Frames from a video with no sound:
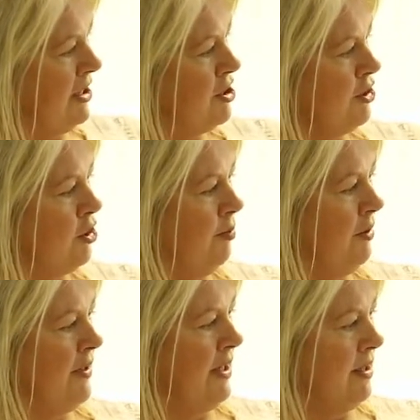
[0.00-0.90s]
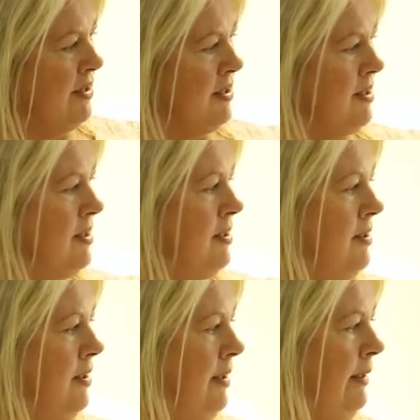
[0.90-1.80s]
mentioned a couple of things
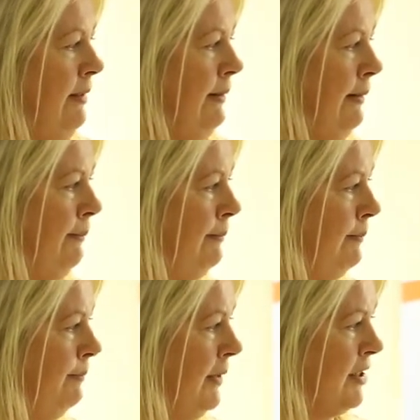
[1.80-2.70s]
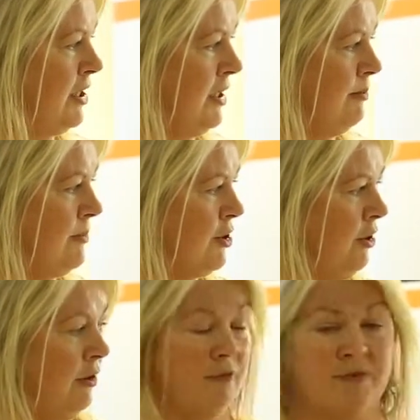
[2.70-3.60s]
in terms
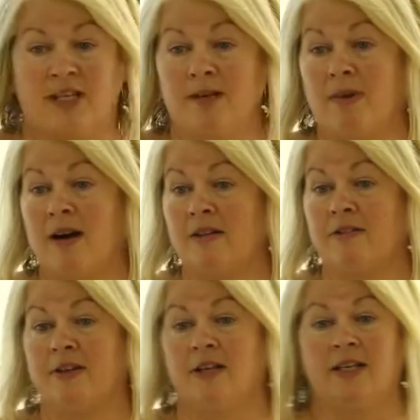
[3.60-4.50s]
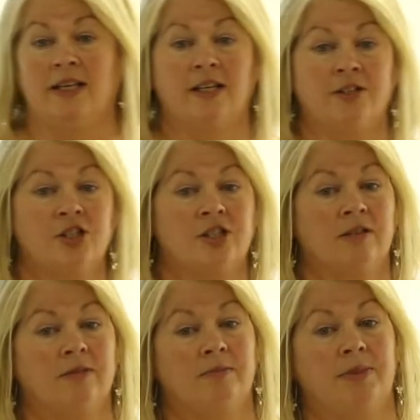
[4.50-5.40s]
of particularly marathon, and again, just
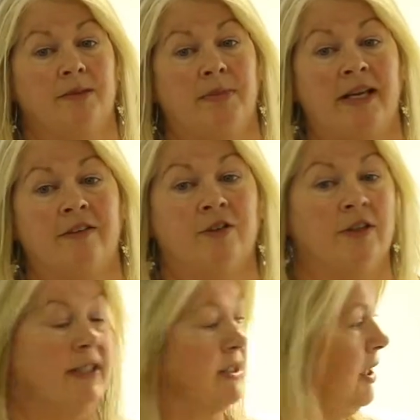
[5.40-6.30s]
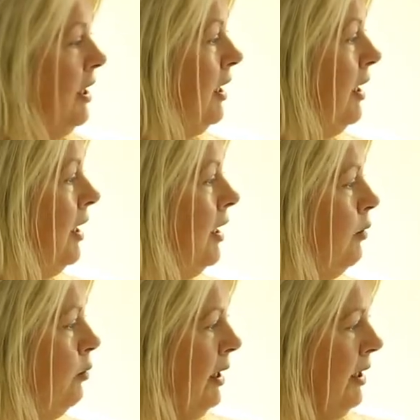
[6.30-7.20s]
to be mindful that
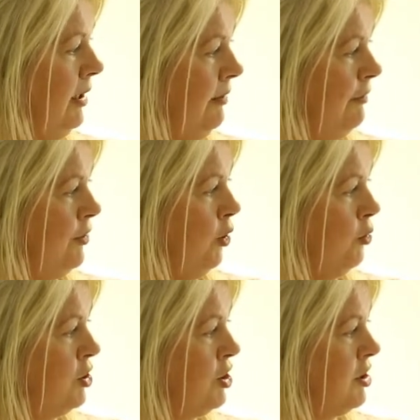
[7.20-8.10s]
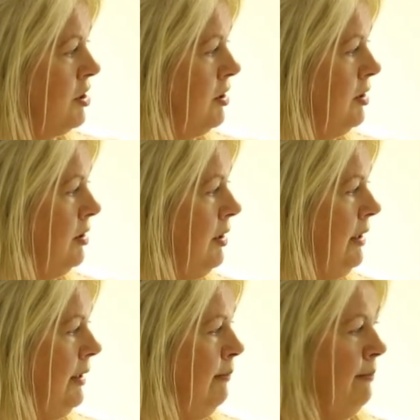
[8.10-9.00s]
while I've coached,
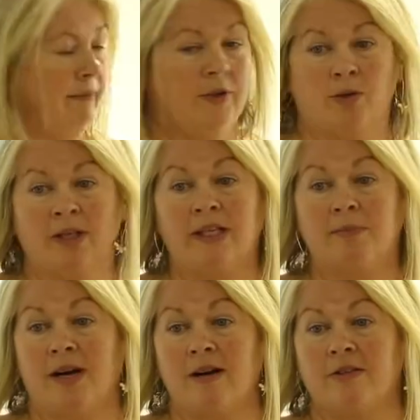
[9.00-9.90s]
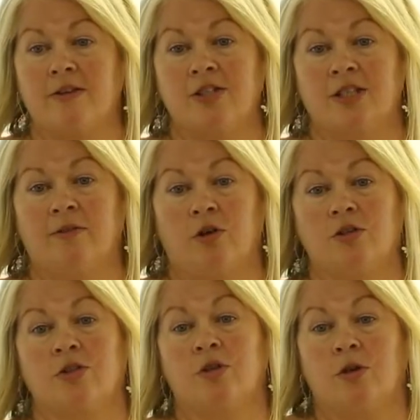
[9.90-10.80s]
elite marathoners, I've
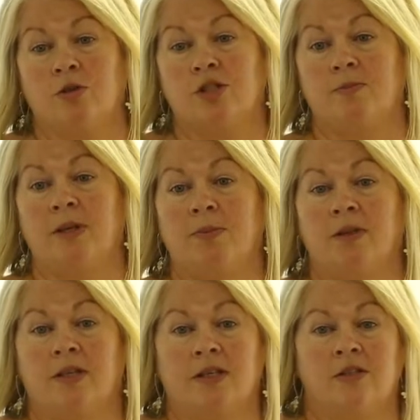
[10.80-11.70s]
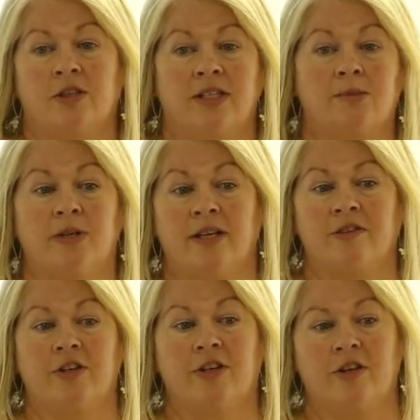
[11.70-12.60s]
also coached people that are trying to break
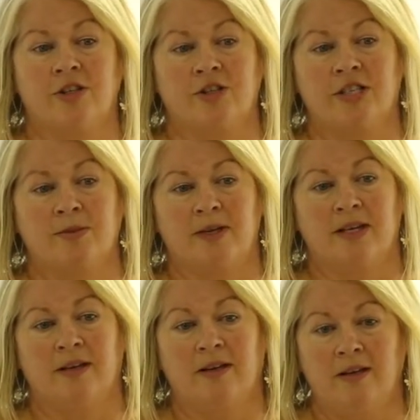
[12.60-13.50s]
3 hours, trying to break